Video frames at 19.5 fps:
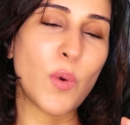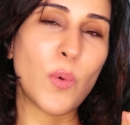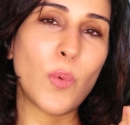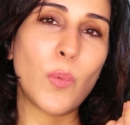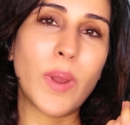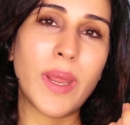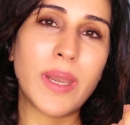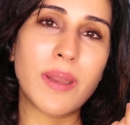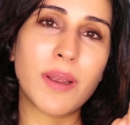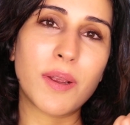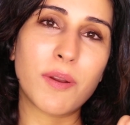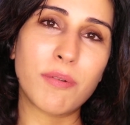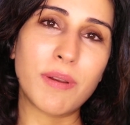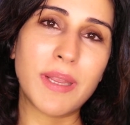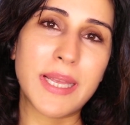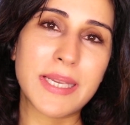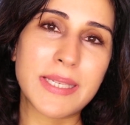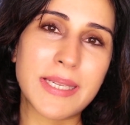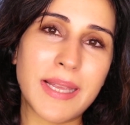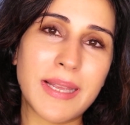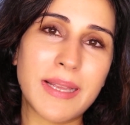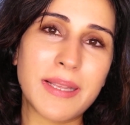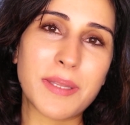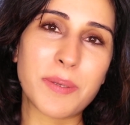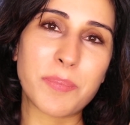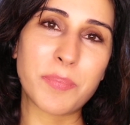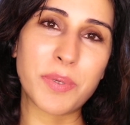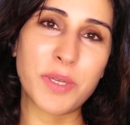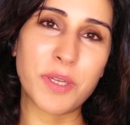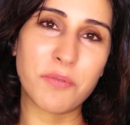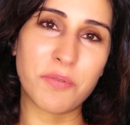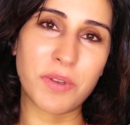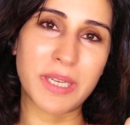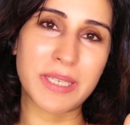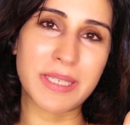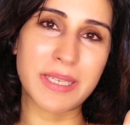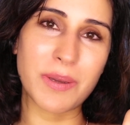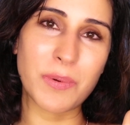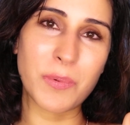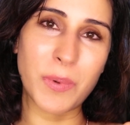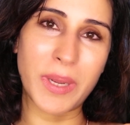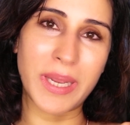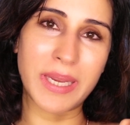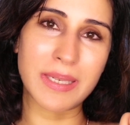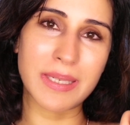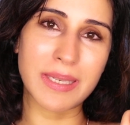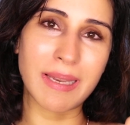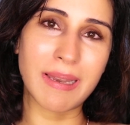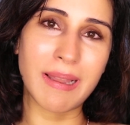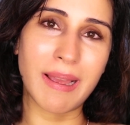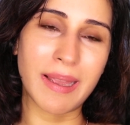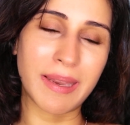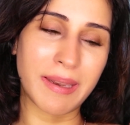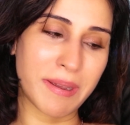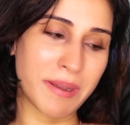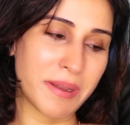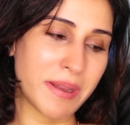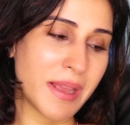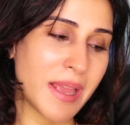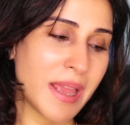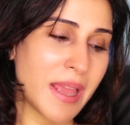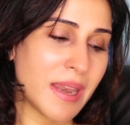when creating the perfect winged liner.